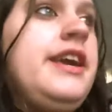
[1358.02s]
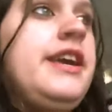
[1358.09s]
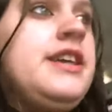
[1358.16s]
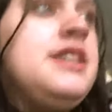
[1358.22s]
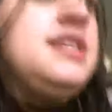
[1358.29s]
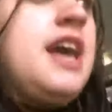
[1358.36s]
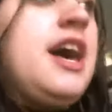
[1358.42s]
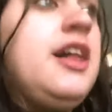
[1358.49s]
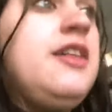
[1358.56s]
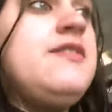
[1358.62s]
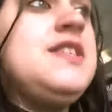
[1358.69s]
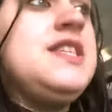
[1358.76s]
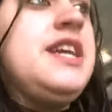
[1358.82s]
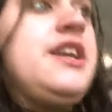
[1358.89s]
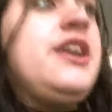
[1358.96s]
he is a
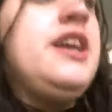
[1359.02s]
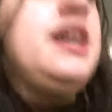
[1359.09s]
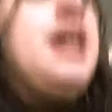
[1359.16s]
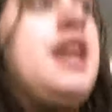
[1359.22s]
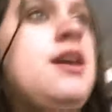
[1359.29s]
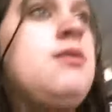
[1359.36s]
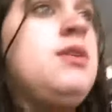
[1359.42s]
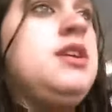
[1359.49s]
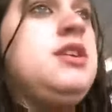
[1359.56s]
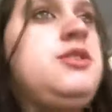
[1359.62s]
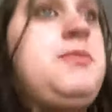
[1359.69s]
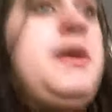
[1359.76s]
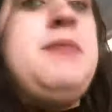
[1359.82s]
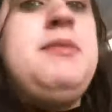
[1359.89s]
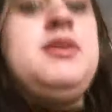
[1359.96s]
hell of a singer, and I want
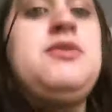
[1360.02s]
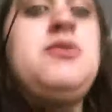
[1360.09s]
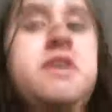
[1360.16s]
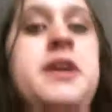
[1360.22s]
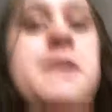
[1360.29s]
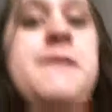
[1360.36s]
his babies